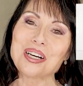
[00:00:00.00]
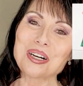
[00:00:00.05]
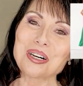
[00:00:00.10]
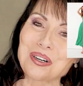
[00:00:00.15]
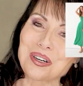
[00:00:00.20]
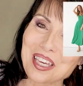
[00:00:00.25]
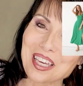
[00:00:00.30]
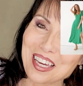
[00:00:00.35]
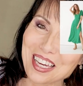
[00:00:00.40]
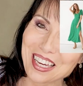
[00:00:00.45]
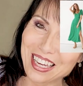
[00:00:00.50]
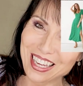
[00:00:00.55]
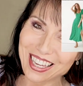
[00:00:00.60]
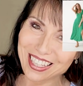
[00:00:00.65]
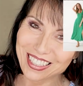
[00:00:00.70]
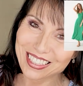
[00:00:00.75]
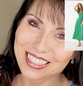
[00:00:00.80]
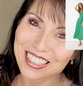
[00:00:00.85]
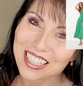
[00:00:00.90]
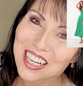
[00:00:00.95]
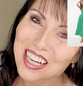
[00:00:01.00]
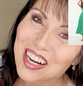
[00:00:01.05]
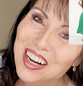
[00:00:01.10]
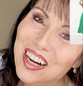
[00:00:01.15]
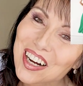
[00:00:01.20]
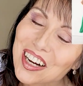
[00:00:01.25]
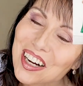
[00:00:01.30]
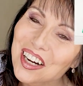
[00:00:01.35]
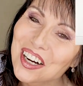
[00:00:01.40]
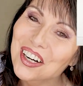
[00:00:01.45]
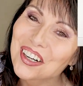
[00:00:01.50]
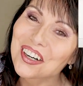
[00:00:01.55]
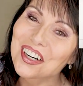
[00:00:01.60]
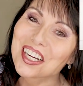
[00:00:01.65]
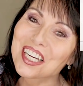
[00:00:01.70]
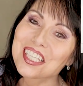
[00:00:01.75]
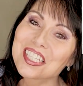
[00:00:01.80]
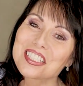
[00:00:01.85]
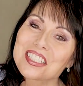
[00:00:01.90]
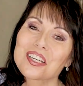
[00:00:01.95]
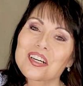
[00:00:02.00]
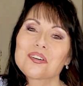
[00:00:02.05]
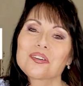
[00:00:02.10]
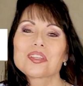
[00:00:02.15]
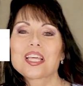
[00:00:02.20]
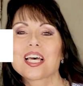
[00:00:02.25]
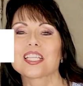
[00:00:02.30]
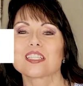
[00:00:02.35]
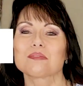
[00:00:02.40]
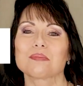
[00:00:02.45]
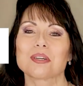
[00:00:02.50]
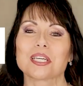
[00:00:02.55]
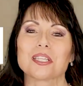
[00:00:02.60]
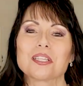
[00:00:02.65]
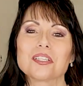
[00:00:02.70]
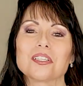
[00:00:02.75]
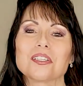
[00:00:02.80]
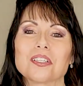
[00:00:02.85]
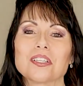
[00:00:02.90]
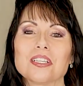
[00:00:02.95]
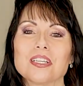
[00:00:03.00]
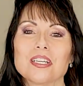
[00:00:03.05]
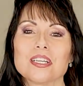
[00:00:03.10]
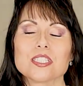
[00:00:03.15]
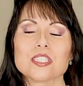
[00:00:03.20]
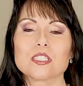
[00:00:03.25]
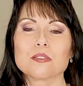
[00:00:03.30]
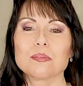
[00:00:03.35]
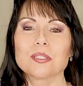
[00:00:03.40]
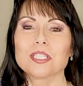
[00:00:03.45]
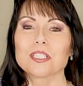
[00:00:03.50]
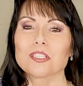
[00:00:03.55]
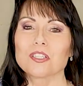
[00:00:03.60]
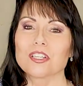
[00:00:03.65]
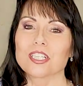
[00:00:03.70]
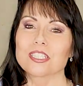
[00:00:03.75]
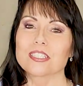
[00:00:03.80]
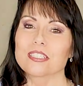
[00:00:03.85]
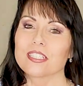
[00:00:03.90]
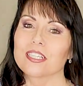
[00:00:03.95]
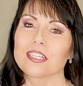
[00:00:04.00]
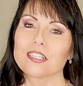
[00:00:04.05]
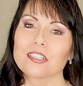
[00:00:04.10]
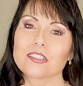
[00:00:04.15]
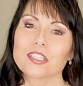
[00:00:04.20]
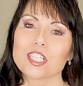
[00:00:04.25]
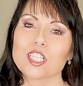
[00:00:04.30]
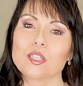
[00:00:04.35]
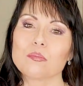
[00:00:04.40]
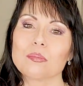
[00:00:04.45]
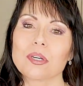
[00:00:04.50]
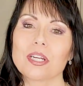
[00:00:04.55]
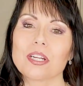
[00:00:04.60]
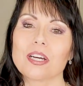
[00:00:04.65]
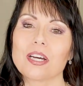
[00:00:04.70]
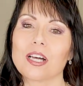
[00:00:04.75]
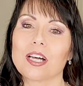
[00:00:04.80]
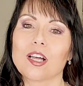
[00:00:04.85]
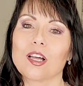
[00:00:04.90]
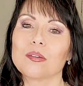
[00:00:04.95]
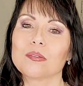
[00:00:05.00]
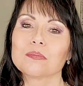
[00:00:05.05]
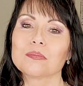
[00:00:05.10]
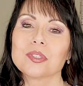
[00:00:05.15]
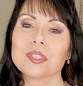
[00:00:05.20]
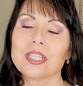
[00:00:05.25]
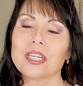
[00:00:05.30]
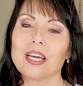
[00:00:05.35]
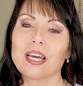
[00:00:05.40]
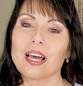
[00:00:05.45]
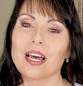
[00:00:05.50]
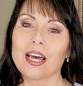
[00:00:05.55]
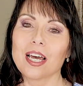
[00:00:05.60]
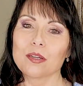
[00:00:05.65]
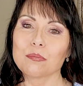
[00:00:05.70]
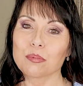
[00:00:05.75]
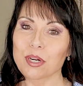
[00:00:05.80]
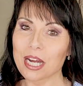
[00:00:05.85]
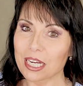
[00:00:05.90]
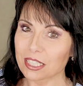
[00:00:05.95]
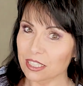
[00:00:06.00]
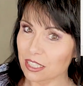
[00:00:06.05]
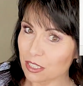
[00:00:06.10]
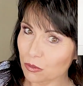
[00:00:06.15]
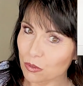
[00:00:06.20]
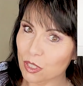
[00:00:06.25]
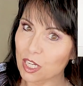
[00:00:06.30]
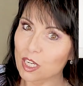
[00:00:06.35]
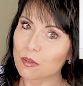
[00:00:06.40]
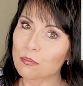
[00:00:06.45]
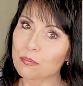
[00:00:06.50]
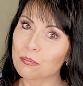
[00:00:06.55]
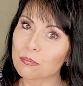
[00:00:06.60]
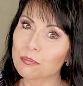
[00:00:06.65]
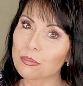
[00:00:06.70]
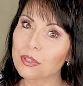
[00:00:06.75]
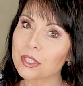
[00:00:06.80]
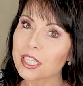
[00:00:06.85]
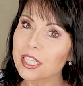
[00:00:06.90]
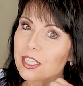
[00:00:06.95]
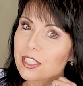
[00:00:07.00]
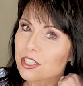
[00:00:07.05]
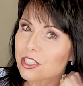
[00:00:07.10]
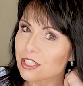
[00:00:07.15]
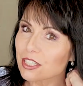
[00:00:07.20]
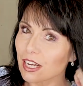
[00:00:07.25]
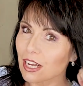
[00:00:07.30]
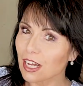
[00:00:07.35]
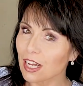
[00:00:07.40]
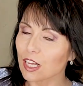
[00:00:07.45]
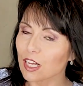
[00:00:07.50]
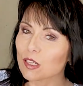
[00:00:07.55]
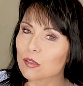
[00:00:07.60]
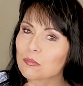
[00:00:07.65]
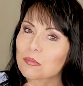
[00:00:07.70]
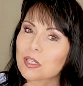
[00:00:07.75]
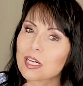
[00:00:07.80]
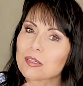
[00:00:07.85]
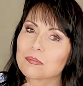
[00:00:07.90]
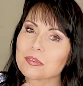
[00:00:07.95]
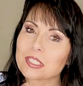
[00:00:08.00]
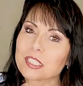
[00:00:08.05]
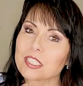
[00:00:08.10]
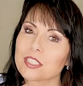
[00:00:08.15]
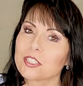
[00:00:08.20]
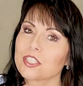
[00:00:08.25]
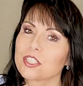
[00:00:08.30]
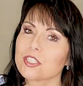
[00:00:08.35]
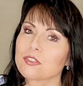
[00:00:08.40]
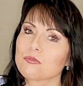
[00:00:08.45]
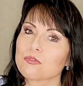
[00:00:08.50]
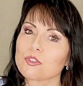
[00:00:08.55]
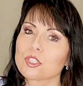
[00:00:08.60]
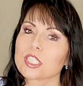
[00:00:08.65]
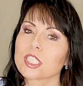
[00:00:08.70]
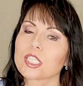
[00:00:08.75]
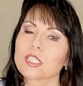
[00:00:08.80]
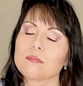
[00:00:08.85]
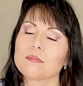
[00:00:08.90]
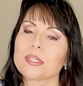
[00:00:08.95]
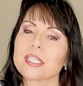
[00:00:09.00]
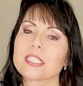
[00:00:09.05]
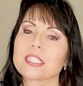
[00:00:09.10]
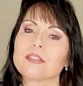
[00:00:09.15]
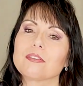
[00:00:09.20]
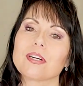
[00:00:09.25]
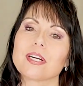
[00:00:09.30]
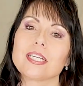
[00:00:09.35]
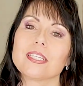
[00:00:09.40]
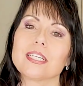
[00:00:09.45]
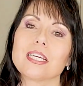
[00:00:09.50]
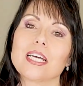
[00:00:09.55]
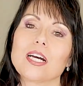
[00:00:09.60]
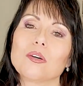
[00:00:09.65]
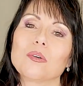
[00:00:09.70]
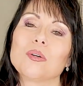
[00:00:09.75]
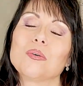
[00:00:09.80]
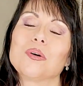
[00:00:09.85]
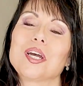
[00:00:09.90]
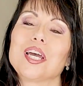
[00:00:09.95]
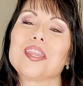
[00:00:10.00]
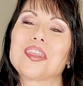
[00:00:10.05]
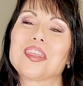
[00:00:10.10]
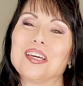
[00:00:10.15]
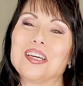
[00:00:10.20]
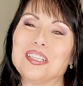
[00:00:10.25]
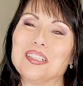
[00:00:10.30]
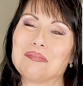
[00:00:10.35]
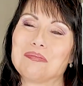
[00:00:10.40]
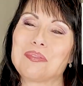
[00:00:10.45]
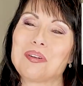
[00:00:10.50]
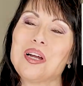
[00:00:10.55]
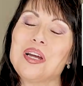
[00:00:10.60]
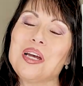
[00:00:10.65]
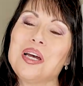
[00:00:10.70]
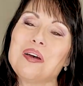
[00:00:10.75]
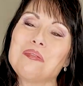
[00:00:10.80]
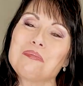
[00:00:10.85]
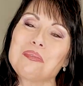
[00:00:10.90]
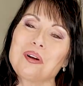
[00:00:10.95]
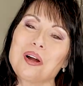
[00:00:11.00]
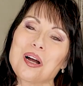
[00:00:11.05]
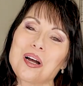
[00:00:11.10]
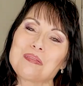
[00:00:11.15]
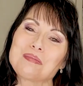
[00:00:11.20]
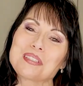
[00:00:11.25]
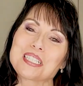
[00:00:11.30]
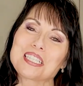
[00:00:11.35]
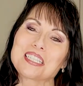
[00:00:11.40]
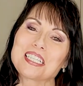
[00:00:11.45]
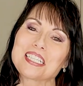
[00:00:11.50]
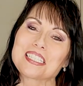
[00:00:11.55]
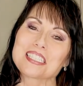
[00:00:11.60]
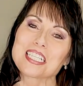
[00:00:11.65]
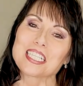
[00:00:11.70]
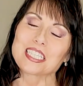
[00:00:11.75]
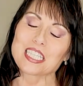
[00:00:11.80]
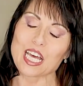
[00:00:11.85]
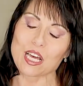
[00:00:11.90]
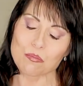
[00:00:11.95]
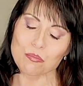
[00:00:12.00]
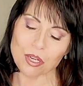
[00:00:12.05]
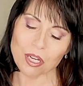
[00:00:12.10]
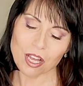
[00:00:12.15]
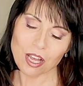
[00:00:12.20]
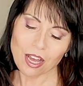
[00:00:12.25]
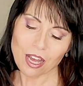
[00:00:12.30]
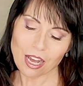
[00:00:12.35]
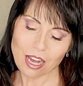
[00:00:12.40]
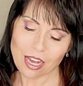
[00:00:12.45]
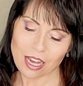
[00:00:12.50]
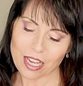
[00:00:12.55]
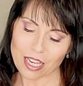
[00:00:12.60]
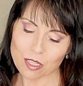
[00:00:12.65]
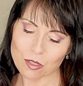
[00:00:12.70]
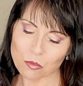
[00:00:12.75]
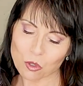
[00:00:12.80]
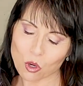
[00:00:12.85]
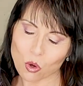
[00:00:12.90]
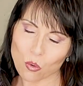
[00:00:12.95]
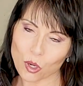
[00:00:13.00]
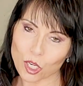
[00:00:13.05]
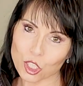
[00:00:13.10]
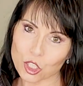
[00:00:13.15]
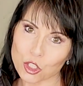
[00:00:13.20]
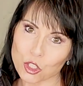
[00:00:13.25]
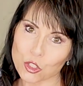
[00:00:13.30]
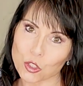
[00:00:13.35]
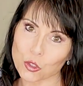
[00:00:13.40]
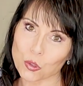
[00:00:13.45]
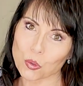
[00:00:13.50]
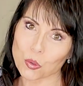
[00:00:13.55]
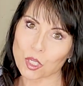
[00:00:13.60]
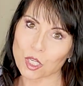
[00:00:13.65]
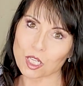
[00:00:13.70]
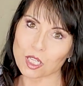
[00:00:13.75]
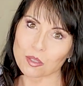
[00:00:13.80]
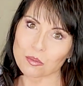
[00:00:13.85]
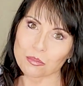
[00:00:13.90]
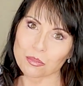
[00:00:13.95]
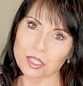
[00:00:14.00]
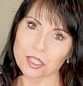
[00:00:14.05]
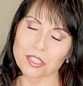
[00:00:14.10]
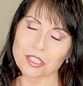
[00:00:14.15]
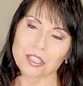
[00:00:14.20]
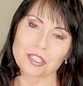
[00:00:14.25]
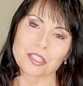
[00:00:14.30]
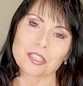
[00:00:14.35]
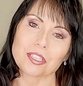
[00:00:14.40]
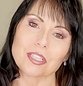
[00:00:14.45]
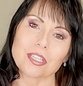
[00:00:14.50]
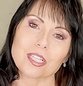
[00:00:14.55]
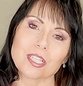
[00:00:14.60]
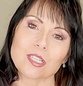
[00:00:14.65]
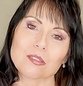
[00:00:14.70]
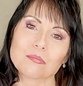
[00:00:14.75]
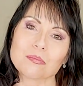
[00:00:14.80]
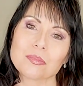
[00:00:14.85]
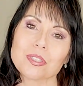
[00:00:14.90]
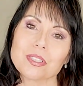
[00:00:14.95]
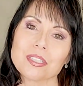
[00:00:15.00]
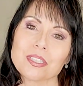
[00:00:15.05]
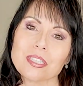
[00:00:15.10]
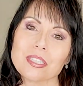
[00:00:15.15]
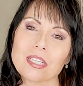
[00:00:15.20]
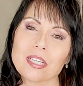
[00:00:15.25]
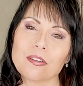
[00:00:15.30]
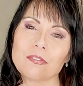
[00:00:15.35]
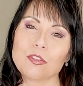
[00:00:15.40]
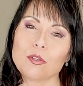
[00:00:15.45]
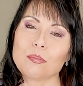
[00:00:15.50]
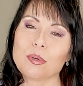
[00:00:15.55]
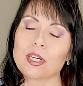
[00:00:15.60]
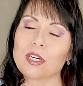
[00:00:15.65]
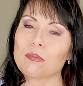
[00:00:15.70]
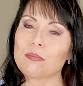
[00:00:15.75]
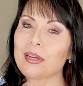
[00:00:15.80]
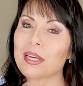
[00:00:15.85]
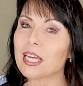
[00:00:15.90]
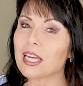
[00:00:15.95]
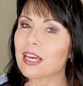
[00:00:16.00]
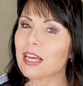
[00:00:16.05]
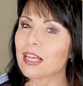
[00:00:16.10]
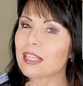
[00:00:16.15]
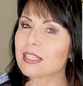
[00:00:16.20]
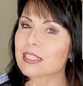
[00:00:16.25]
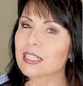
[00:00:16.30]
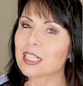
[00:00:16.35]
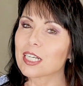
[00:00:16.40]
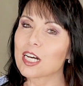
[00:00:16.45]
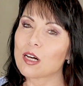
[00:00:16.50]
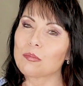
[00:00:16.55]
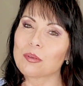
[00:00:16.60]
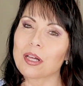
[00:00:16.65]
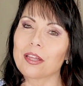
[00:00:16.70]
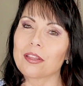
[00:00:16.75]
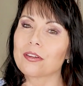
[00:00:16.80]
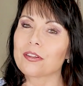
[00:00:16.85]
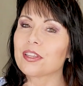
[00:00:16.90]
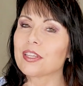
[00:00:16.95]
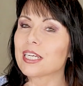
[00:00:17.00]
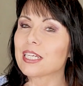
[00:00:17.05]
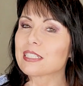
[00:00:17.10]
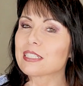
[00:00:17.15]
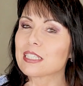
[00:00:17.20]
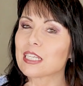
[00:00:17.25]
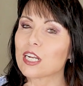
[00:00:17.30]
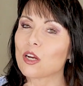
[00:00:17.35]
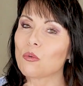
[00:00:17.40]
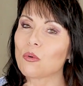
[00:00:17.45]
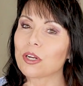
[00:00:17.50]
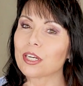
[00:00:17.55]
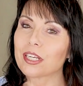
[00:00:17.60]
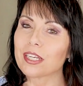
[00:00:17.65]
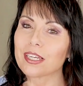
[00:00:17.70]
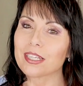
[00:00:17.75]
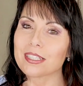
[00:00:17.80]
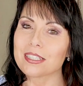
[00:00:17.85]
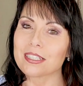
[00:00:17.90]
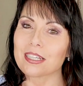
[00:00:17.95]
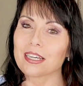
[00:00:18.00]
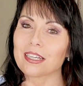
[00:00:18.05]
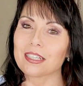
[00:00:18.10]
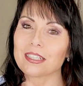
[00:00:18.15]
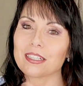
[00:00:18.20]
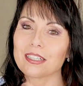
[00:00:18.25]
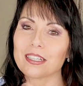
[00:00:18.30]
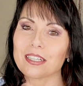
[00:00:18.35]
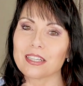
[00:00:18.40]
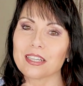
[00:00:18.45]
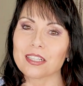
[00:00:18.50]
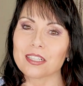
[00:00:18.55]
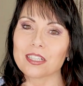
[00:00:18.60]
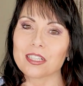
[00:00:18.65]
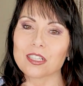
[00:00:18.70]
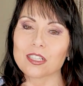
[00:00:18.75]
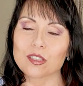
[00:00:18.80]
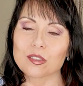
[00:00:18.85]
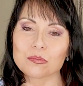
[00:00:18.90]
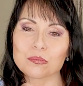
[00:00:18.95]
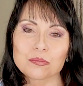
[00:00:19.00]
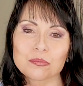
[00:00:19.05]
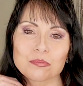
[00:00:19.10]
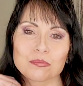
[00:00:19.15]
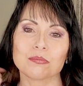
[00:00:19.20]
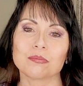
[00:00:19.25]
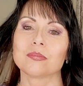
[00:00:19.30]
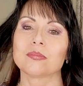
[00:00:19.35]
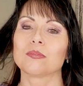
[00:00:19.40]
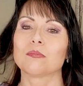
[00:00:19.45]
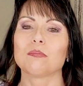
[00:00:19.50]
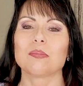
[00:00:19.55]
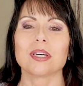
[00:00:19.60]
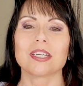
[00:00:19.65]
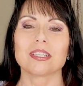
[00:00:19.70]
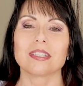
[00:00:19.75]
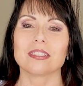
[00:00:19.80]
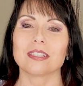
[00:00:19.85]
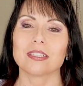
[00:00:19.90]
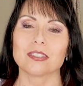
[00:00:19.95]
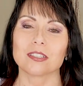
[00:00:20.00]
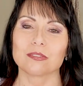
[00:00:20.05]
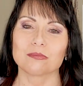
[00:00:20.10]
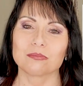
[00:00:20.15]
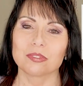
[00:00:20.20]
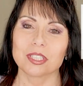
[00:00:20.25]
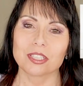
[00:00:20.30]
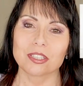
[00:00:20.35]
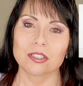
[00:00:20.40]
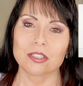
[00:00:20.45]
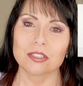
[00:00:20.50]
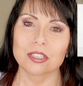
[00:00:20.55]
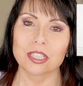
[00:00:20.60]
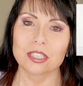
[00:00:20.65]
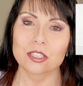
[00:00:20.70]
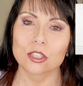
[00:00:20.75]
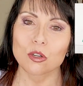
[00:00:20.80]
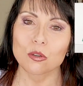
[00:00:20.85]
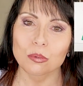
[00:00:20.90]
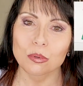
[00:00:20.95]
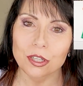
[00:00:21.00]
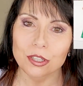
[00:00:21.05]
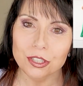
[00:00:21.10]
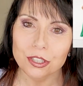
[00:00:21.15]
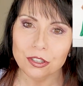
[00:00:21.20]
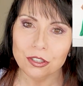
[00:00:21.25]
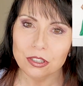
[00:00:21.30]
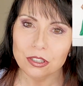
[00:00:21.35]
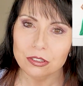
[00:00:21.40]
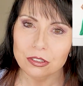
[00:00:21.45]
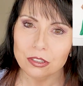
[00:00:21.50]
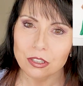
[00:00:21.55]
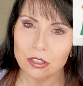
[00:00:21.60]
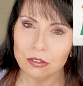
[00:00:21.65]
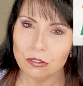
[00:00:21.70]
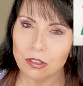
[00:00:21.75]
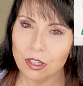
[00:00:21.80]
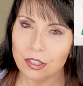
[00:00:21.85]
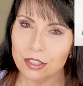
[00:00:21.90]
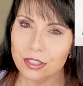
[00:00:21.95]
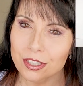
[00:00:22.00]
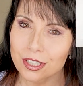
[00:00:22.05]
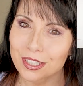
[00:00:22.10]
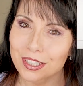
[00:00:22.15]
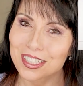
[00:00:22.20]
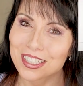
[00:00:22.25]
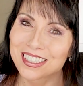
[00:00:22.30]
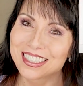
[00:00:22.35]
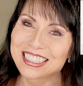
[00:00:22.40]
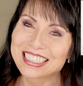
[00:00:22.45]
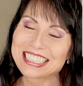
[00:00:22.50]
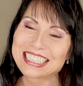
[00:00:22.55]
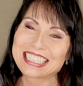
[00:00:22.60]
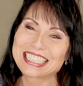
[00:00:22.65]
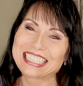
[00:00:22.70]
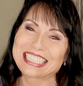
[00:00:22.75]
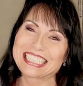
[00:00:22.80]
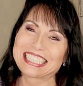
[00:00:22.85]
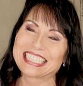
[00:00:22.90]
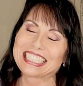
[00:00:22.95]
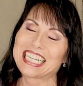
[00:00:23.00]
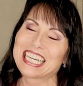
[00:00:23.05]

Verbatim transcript: Okay? All right, so that's my little spiel on tailoring, but um, I practice what I preach. Um, I'm gonna, she's really busy right now with proms and things like that, but I am going to um, bring her um, a few pair of pants and a couple other things that I wanna get done. And, um, but you know, it's no pressure, no rush, you know.